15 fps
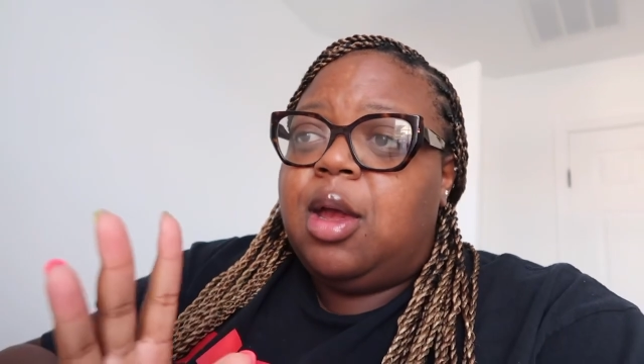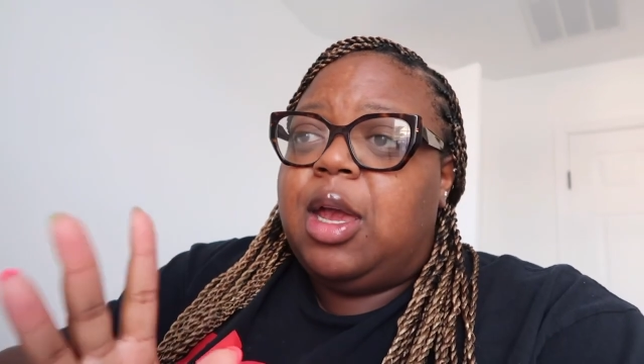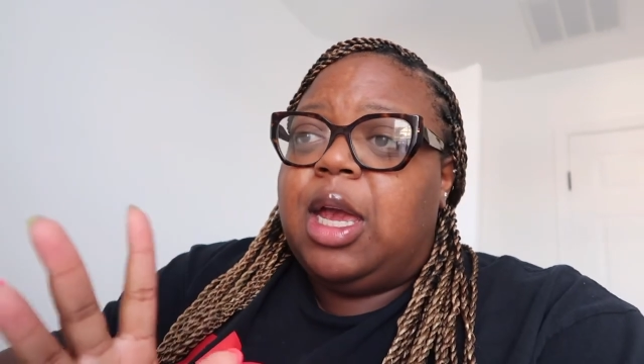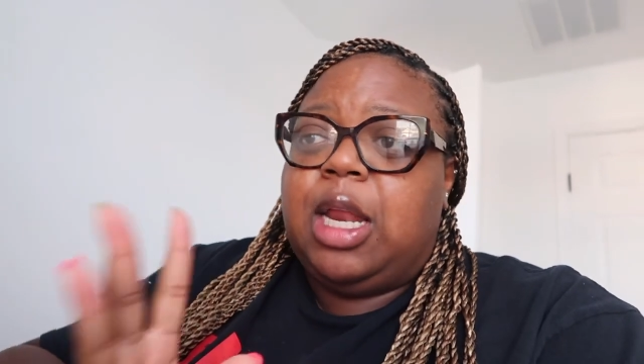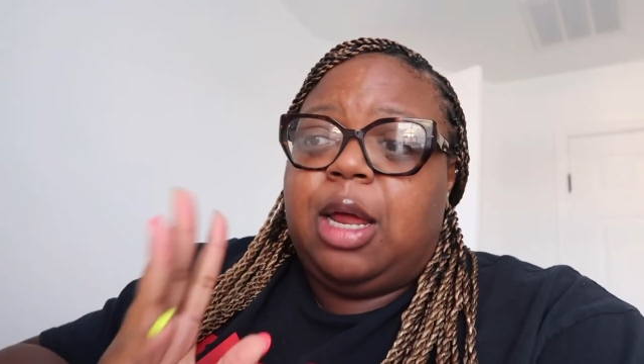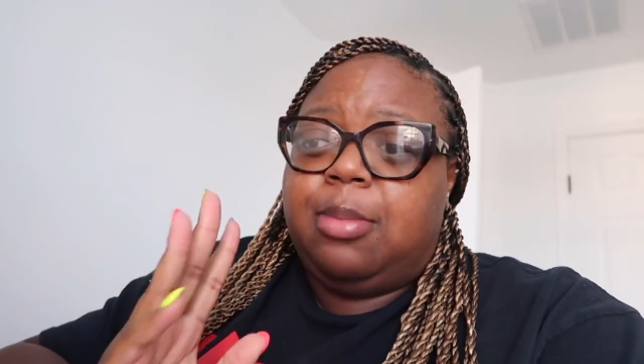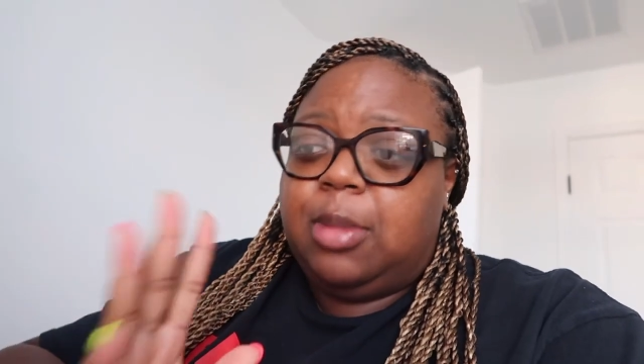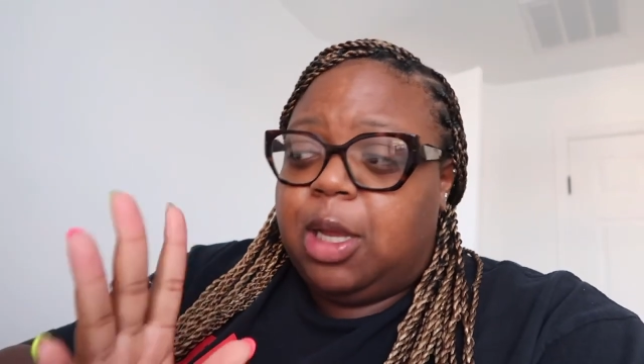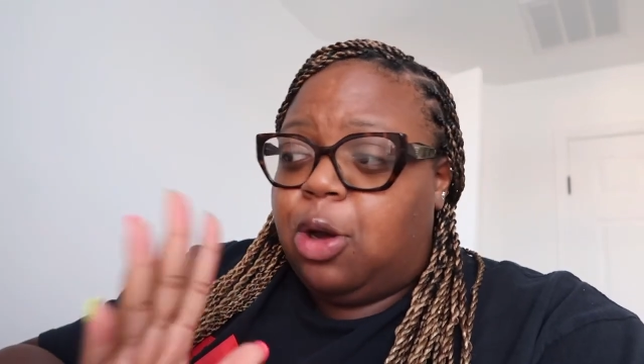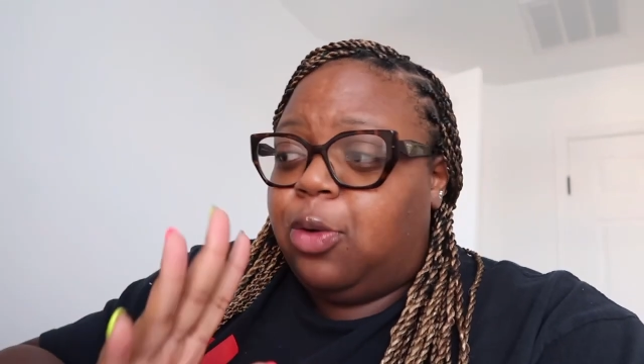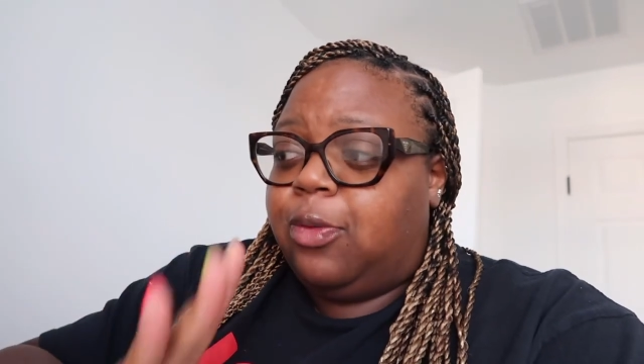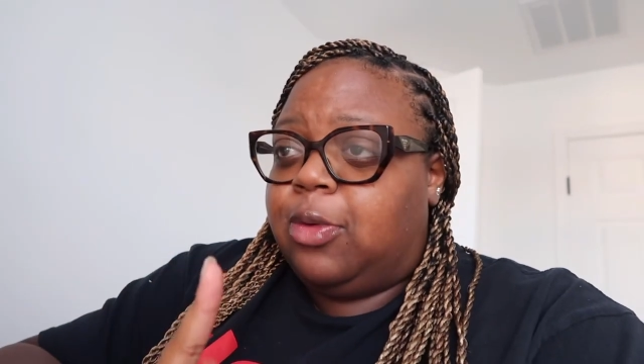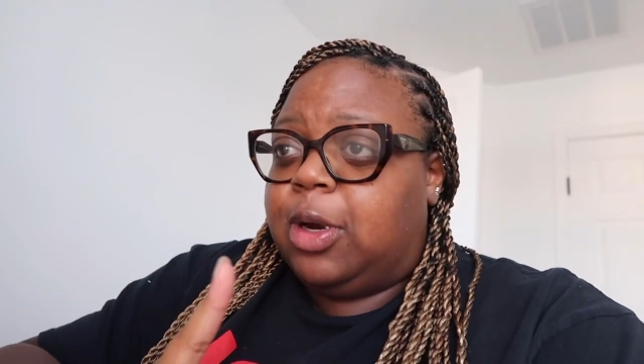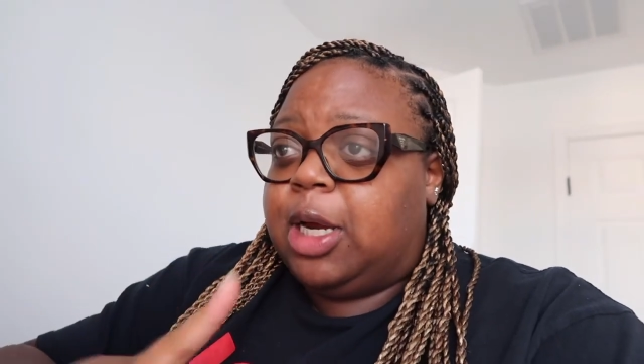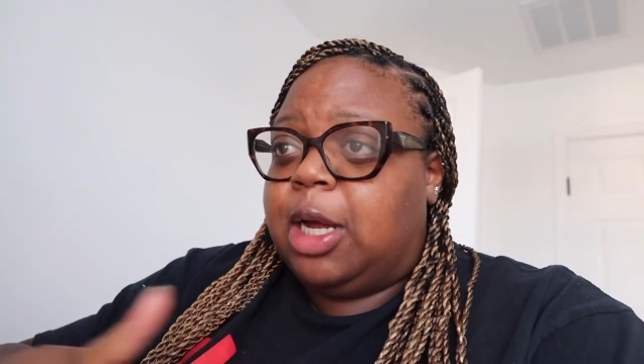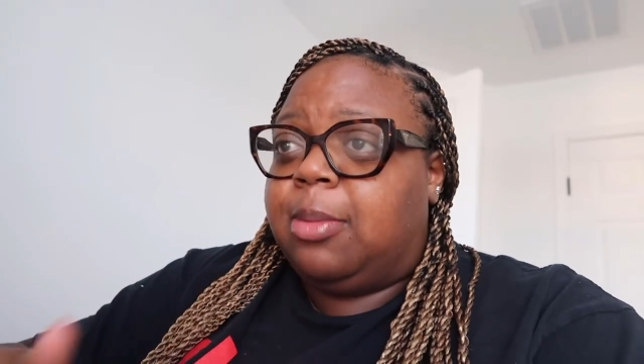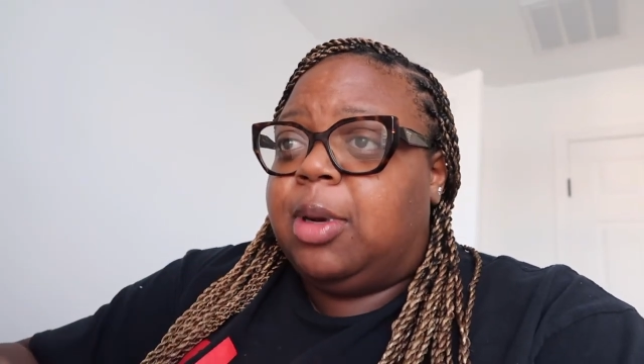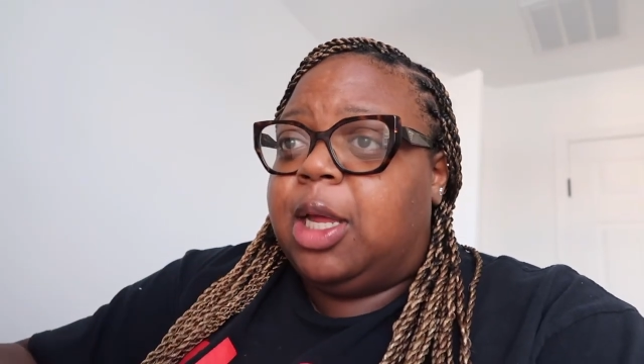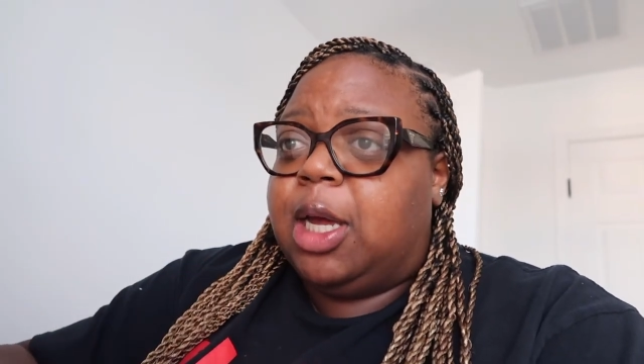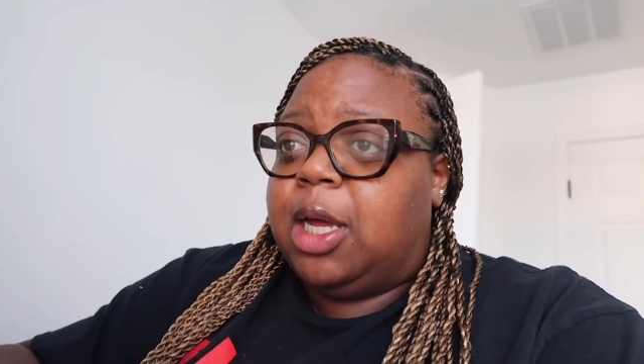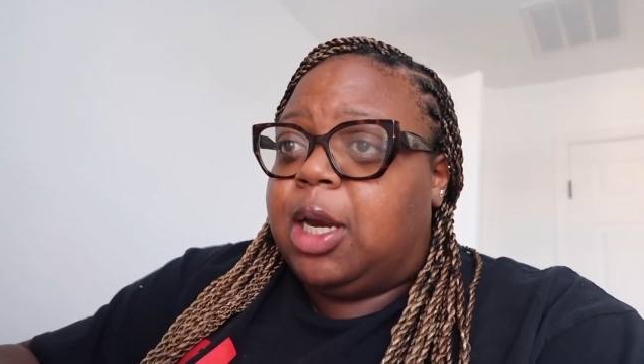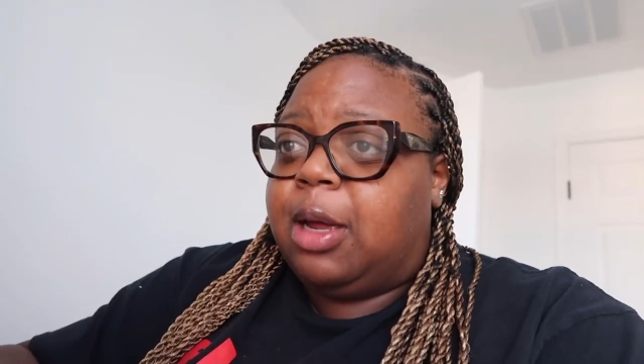and I'm over it. I'm
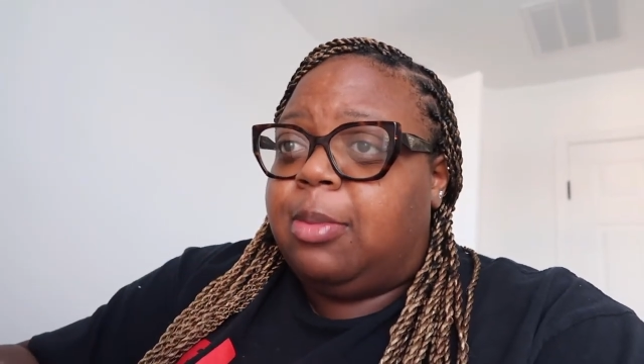done.